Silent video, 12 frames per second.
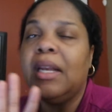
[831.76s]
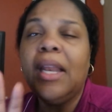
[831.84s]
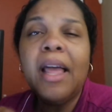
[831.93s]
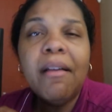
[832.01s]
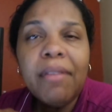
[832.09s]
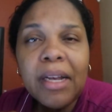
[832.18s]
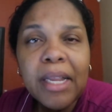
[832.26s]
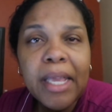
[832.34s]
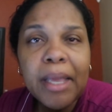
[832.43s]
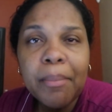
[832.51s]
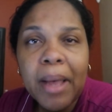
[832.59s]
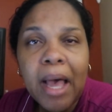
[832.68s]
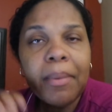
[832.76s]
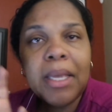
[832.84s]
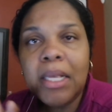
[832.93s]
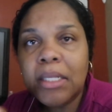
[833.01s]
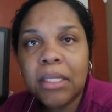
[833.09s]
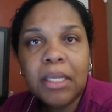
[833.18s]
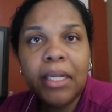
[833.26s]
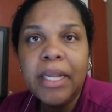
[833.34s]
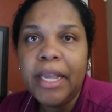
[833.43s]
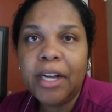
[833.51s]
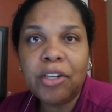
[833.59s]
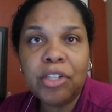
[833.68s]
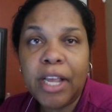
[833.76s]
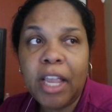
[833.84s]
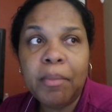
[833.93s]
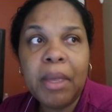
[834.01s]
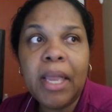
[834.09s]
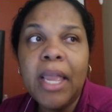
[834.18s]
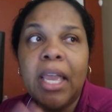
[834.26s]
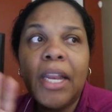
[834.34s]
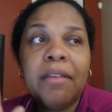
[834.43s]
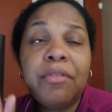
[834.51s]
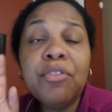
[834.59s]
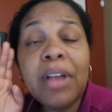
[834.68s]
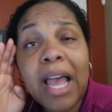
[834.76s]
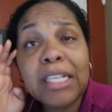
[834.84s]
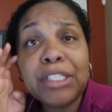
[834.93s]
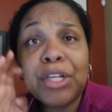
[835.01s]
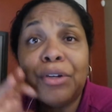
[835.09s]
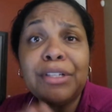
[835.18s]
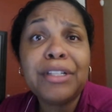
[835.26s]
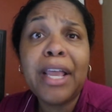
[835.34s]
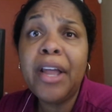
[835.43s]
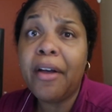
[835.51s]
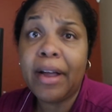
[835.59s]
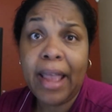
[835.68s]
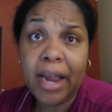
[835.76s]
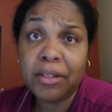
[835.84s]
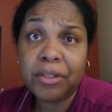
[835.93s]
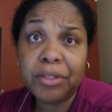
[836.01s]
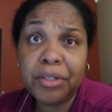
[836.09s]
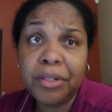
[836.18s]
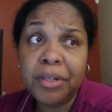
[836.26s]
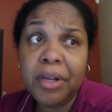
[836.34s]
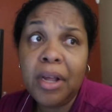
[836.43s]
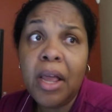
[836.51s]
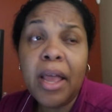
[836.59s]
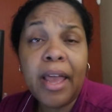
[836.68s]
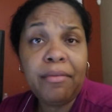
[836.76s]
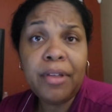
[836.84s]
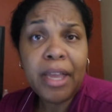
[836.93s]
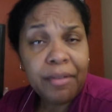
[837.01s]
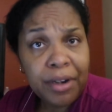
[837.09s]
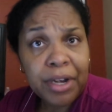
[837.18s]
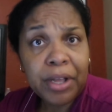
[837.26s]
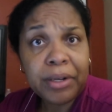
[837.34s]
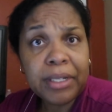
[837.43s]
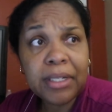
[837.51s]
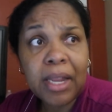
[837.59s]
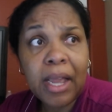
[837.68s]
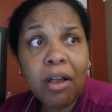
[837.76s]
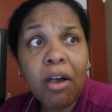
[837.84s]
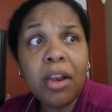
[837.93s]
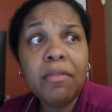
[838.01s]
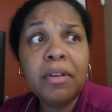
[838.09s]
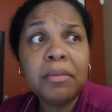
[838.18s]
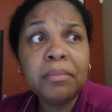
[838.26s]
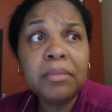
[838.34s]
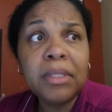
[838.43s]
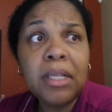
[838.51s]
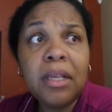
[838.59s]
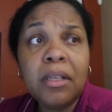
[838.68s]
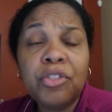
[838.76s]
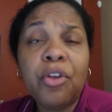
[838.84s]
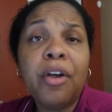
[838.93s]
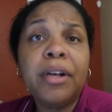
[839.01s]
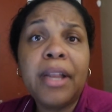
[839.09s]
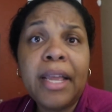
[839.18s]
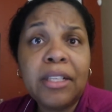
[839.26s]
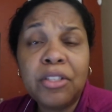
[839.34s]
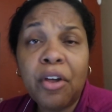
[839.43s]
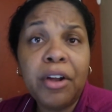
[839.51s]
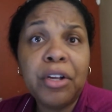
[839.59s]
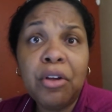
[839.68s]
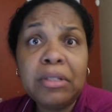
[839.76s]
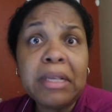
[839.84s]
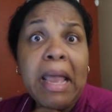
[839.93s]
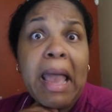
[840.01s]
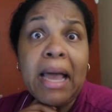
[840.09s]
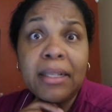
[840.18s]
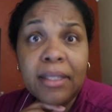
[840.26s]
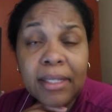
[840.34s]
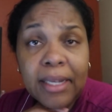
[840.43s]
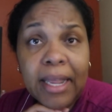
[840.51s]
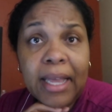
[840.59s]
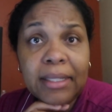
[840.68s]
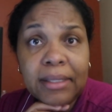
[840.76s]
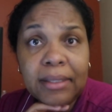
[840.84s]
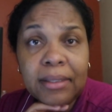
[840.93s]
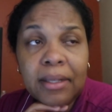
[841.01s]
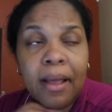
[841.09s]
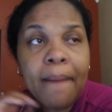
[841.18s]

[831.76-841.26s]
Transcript: Love and Hip Hop. It's good entertainment. And if you guys notice, they are actors. Have you ever noticed, like, all of them starting to go to acting classes